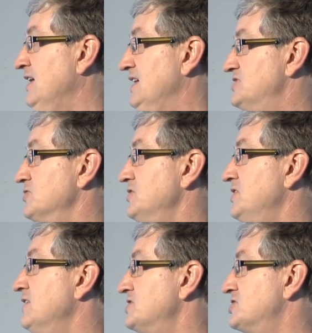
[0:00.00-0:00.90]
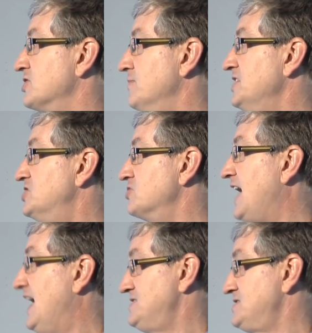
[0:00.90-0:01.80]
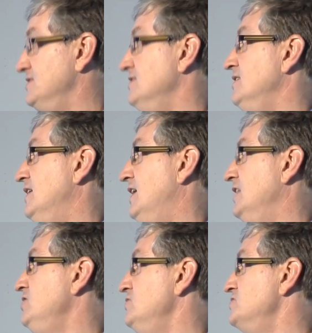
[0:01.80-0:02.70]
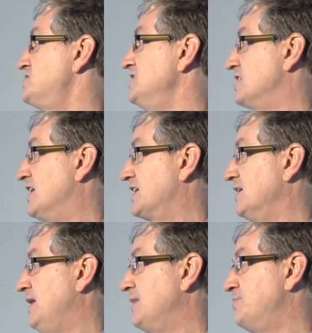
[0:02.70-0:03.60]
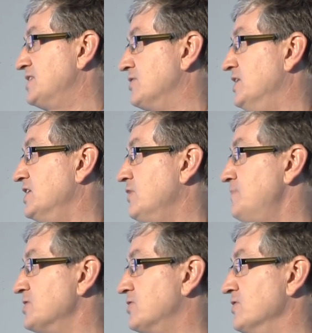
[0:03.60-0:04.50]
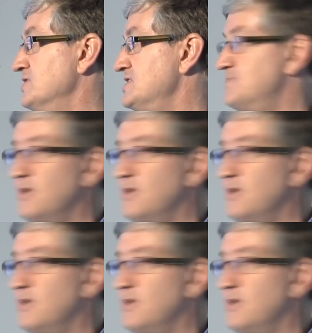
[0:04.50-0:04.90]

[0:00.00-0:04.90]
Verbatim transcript: And so you'll hear the term address used in talking about Bitcoin and cryptocurrencies.